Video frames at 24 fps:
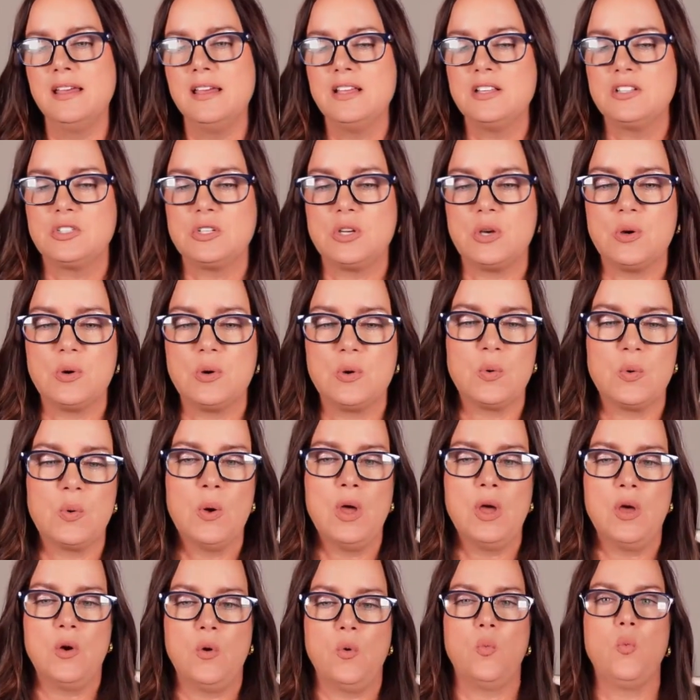So
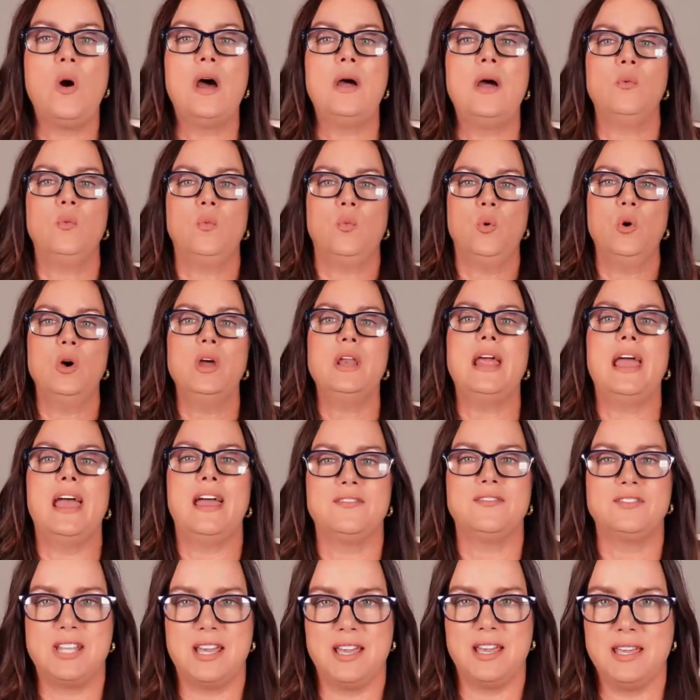what would
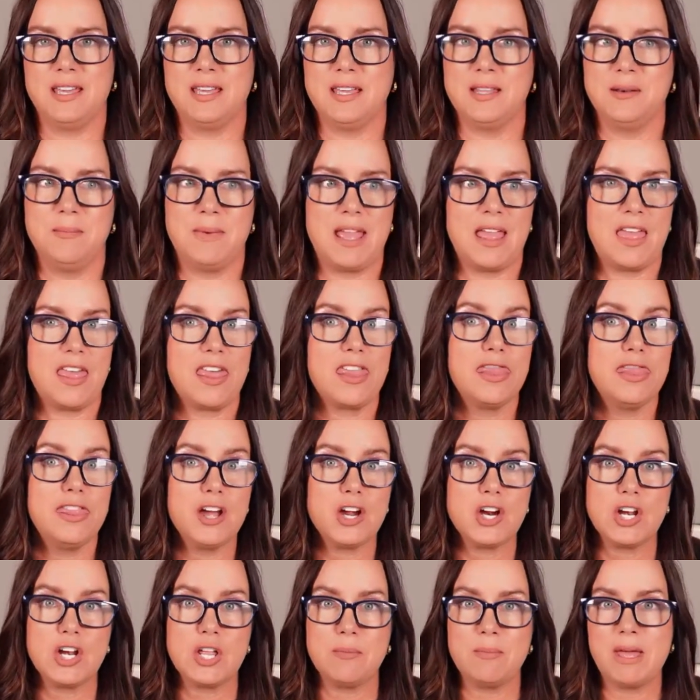have taken me
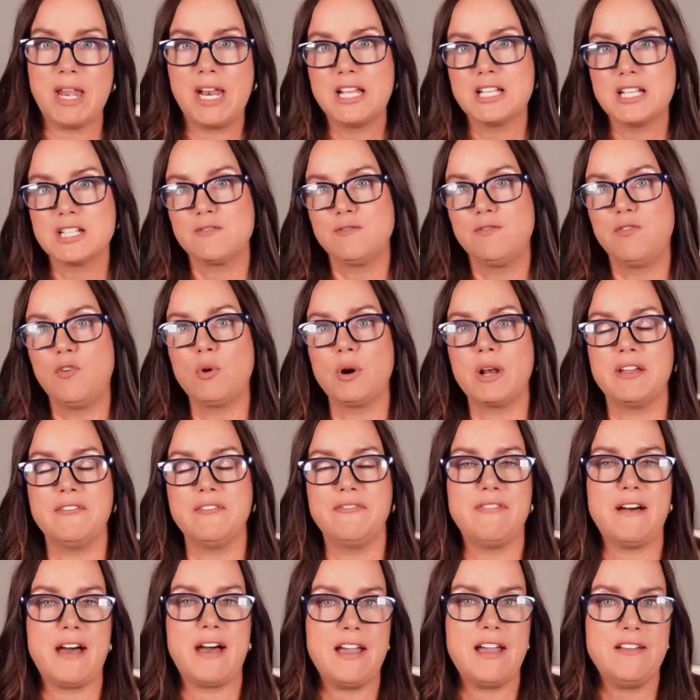30 minutes,
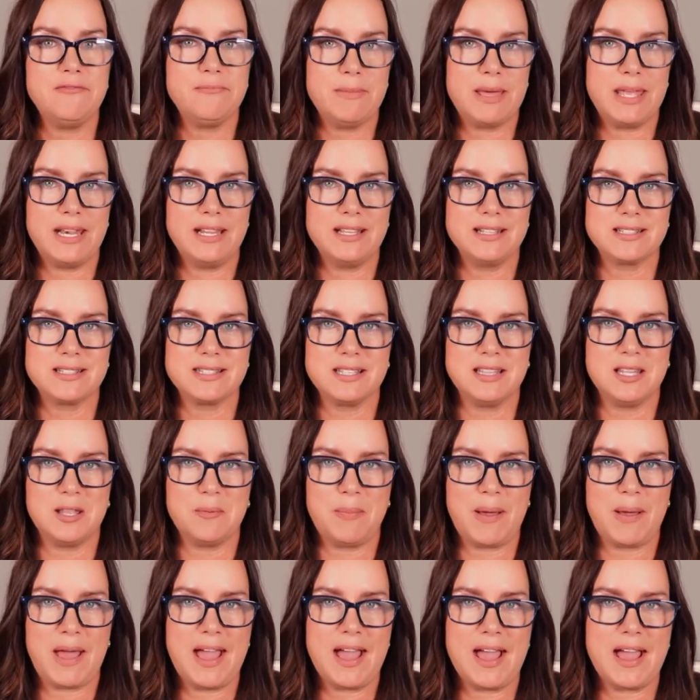45 minutes in the
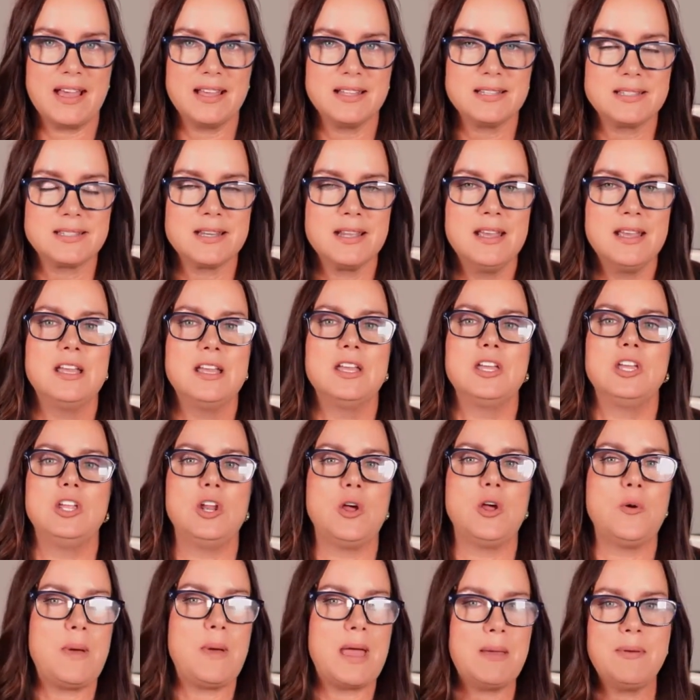past,
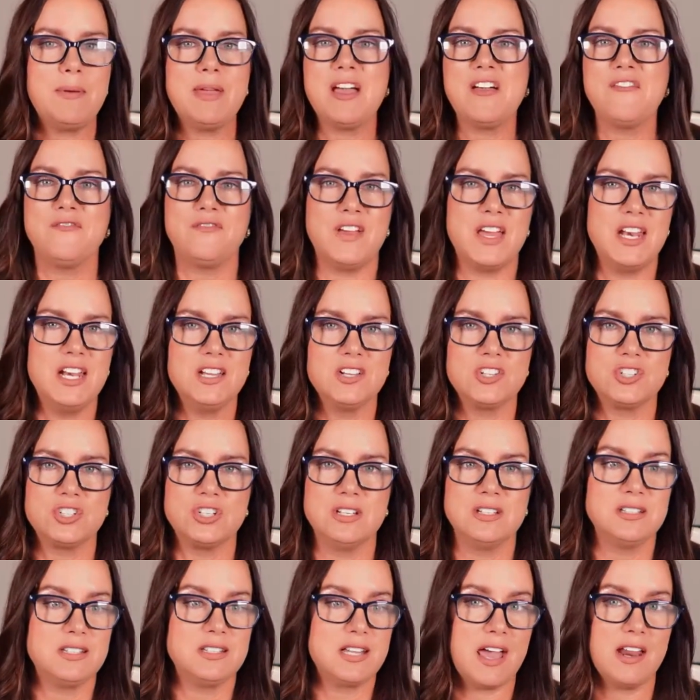maybe I'm finished
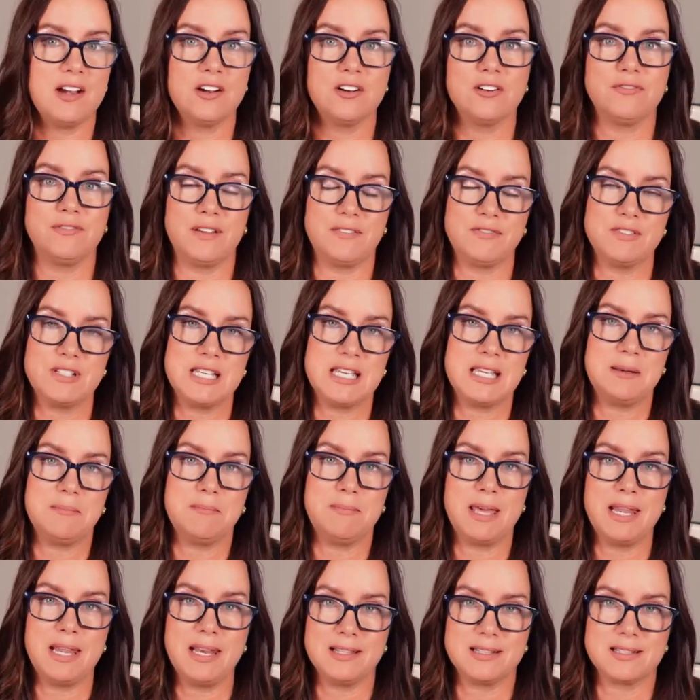in 10 or 15
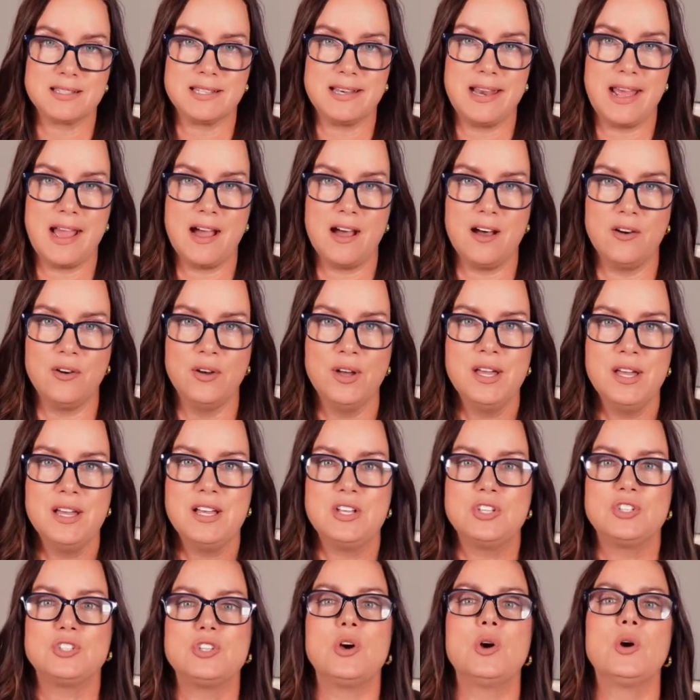minutes now.
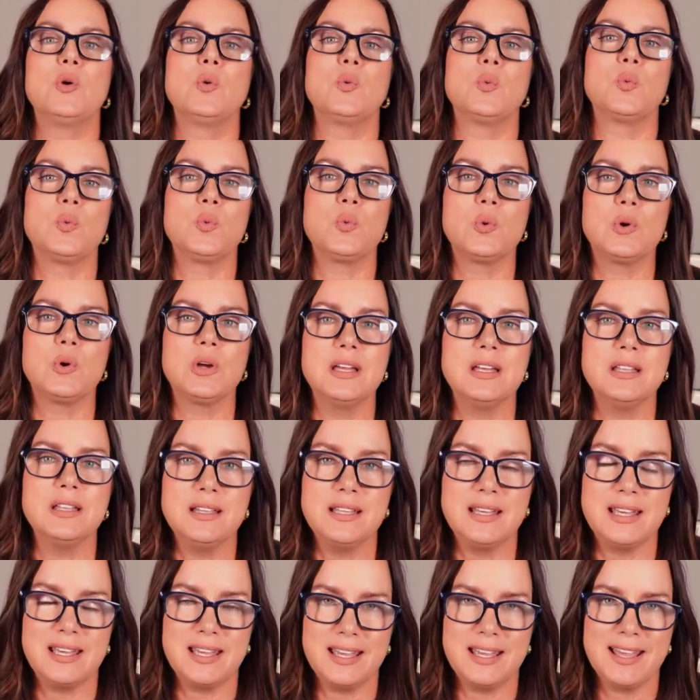So it
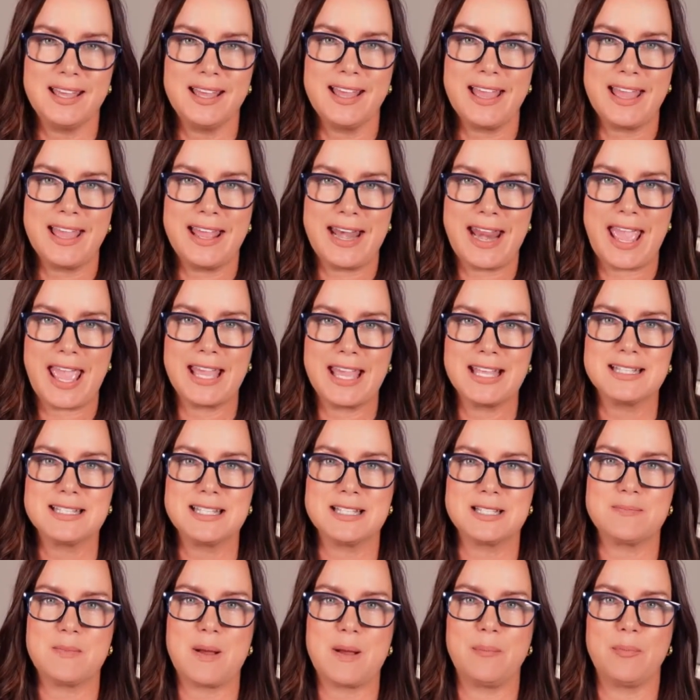really
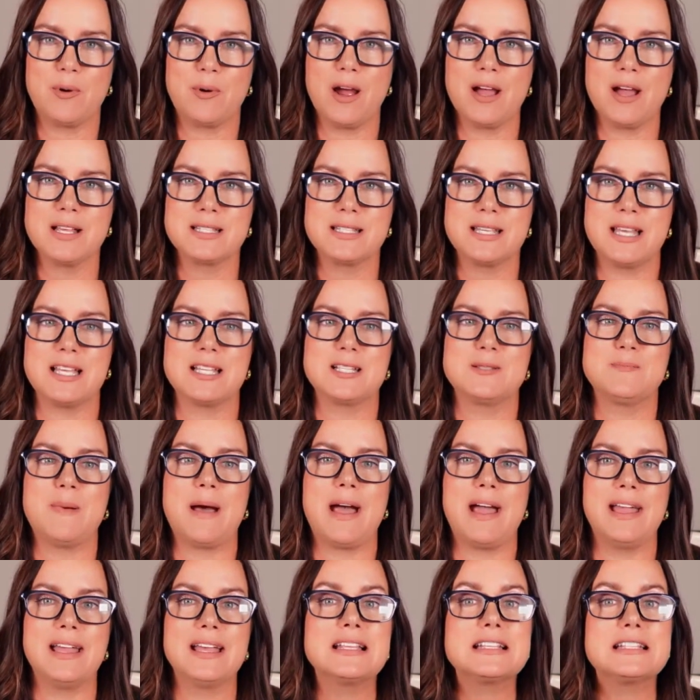enhances my process
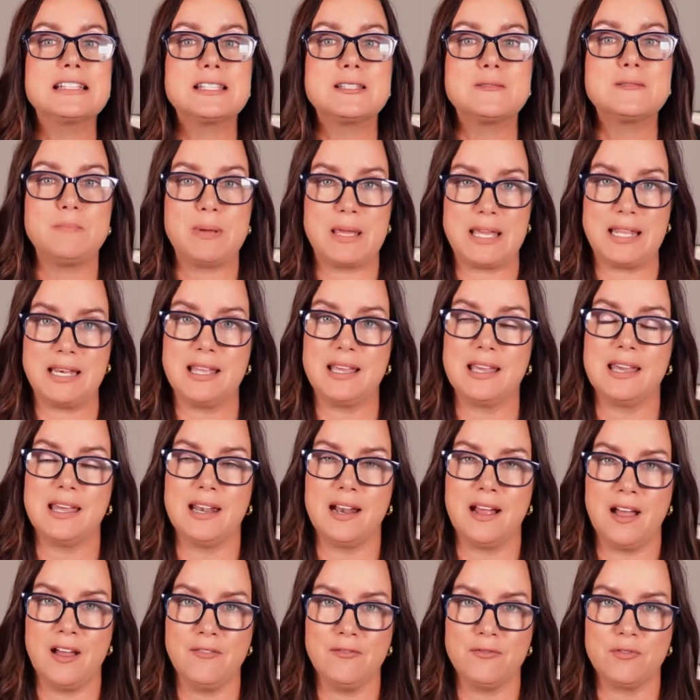by speeding it
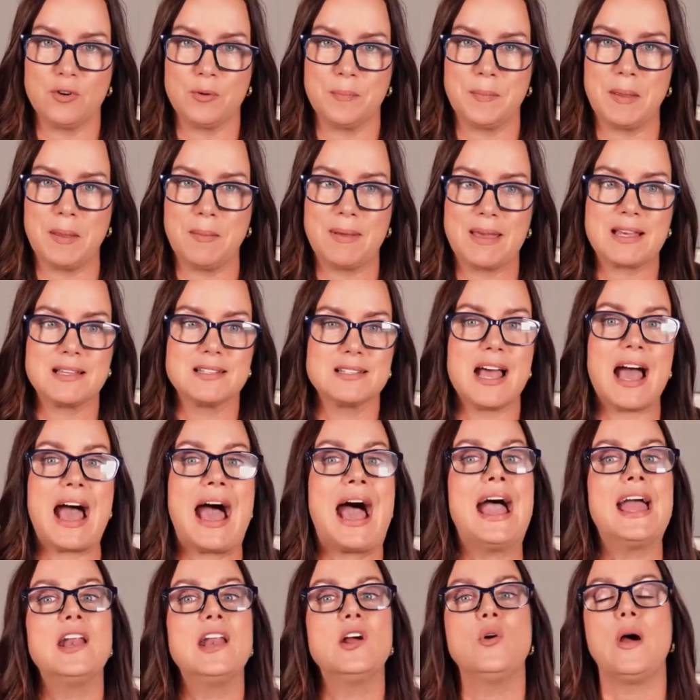up for me because
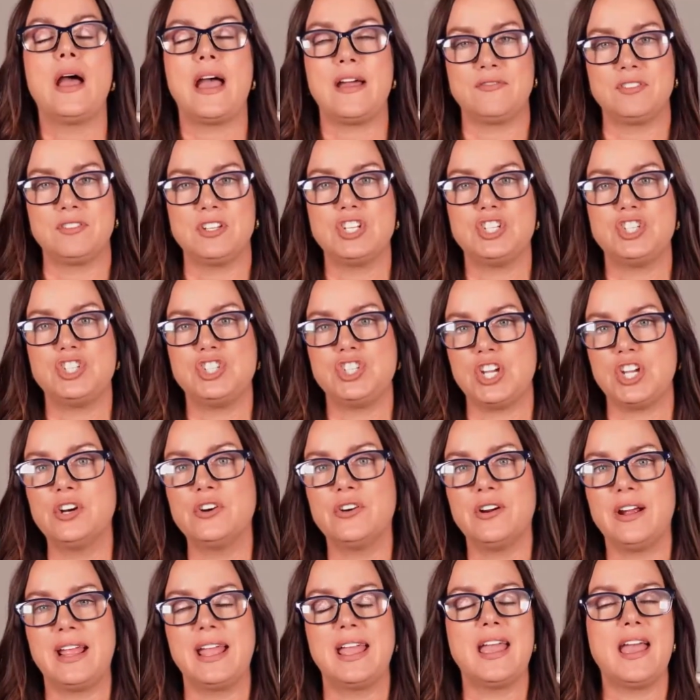I don't have to
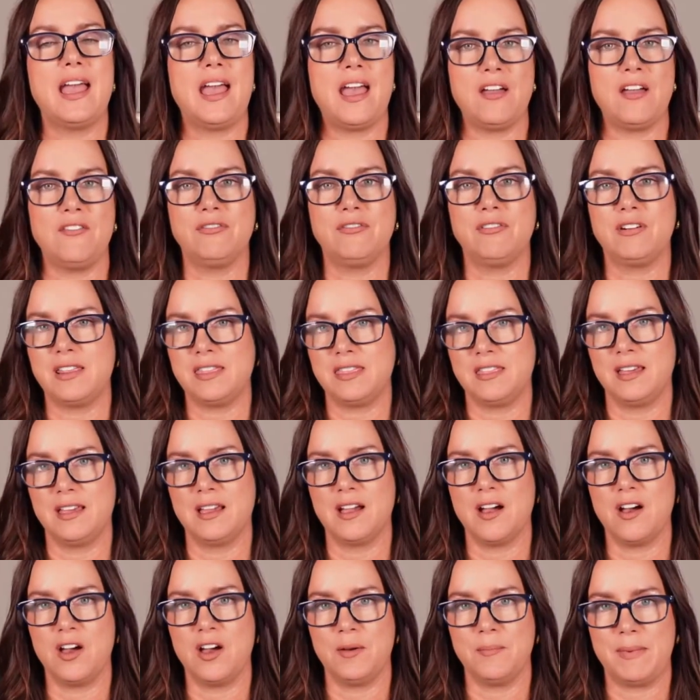generate everything
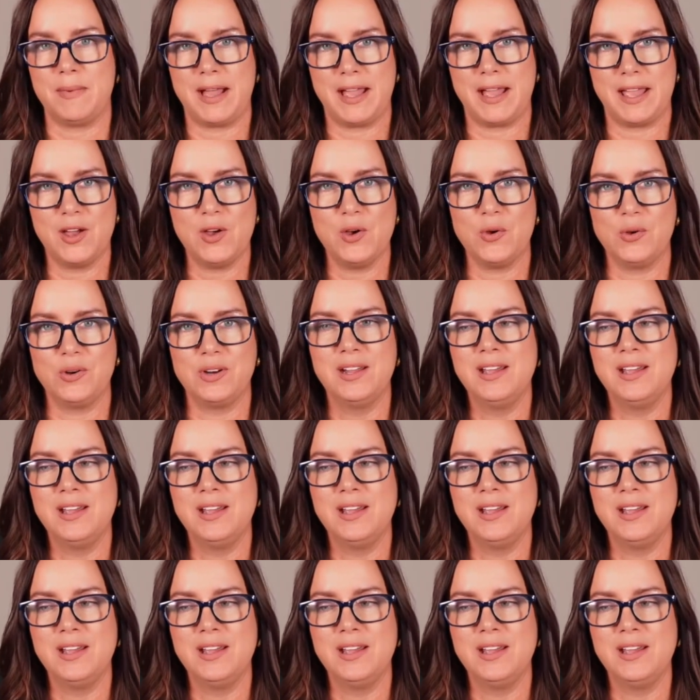on my own.